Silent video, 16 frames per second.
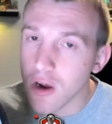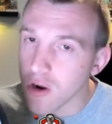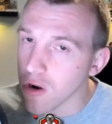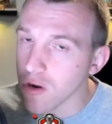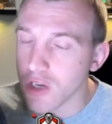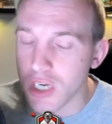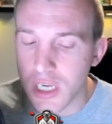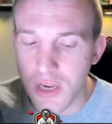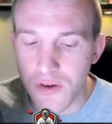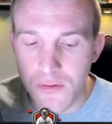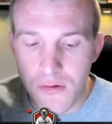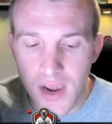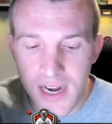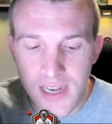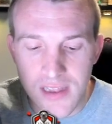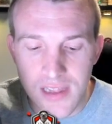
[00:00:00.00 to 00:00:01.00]
clutching it
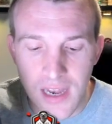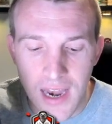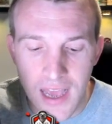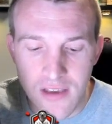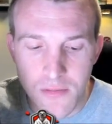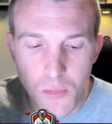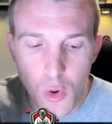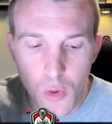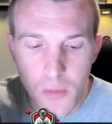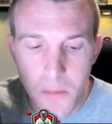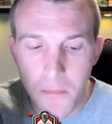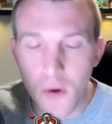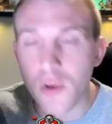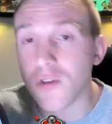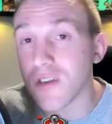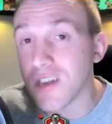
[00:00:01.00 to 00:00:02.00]
right at the last
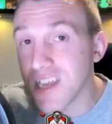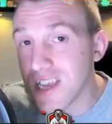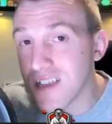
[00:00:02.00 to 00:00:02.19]
moment, but you